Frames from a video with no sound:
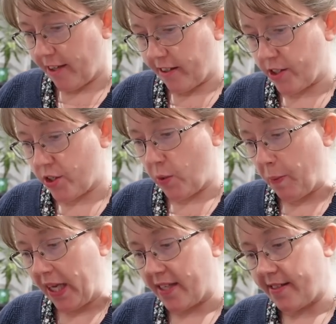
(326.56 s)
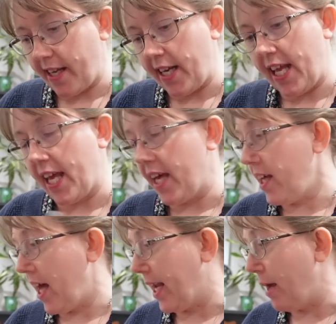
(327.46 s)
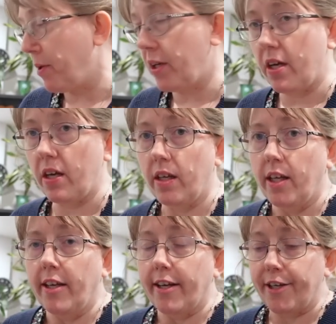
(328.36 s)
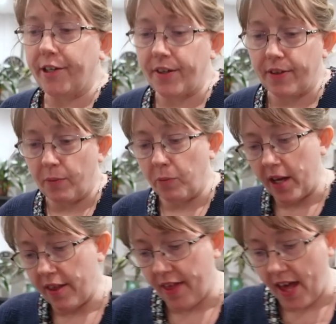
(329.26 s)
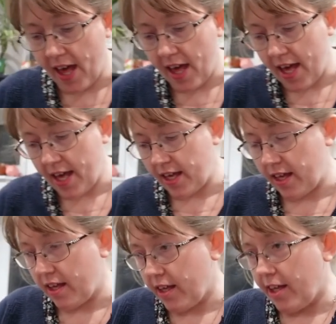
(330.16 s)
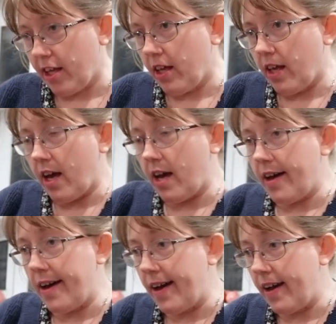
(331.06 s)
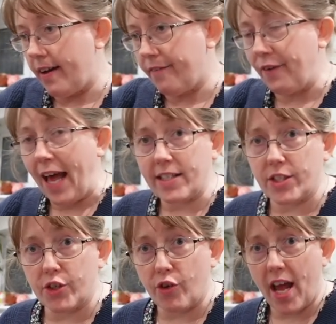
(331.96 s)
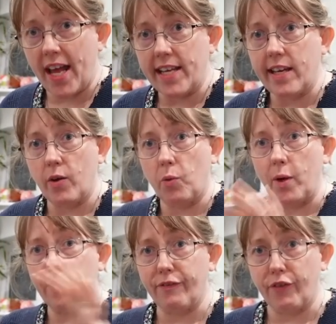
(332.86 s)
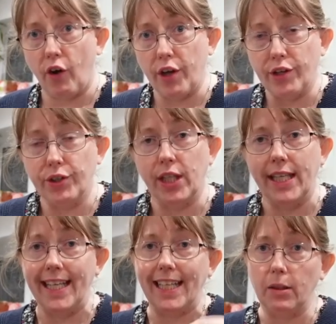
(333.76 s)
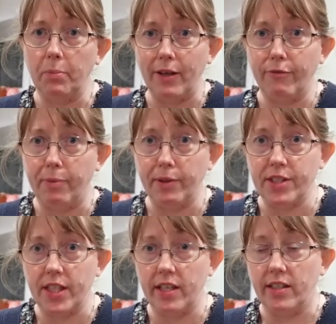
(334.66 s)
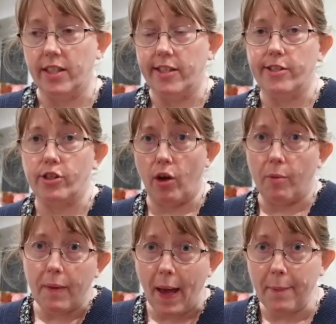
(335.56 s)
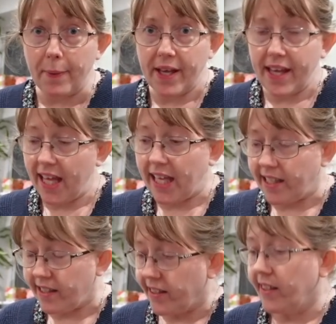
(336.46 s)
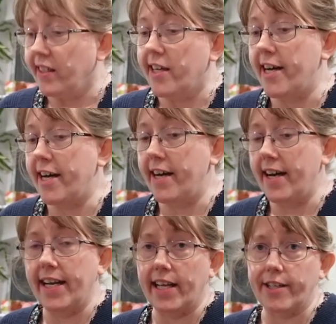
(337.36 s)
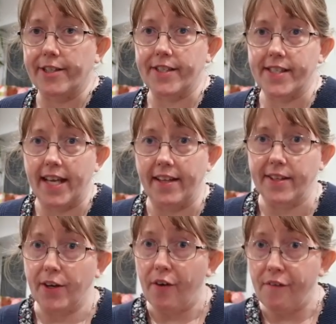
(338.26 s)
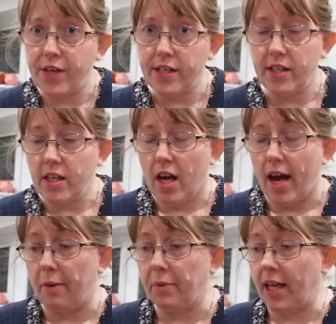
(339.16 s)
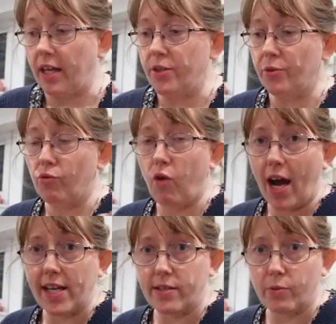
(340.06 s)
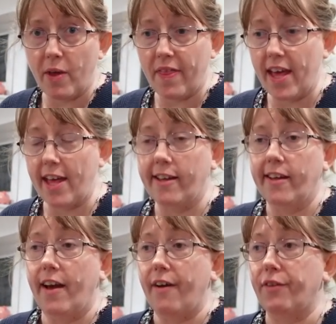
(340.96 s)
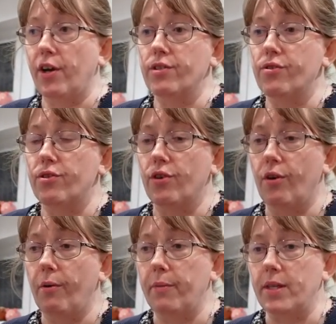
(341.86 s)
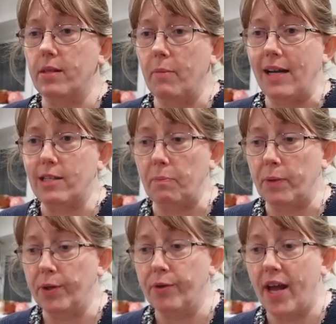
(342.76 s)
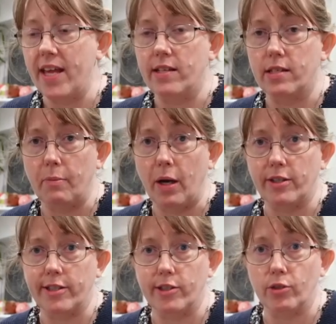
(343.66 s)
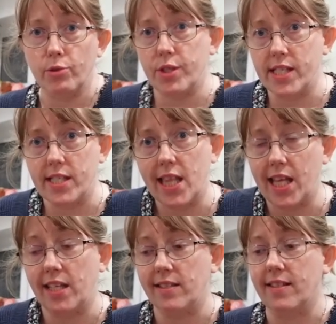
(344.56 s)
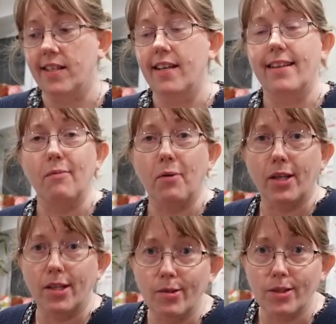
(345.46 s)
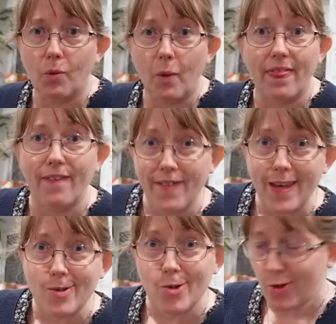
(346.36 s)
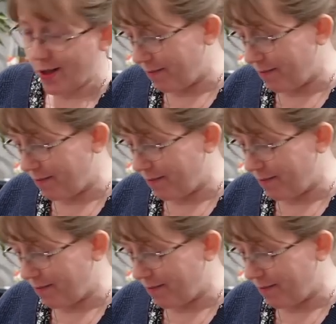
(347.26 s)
There's two pieces in here, and I'm gonna cook them with a flat tray with foil, a little bit of butter, salt and pepper in, and it cooks in the oven. I'm gonna do rice with it. I've got some tomato puree and tomato sauces and things. I'm gonna use it with the fish.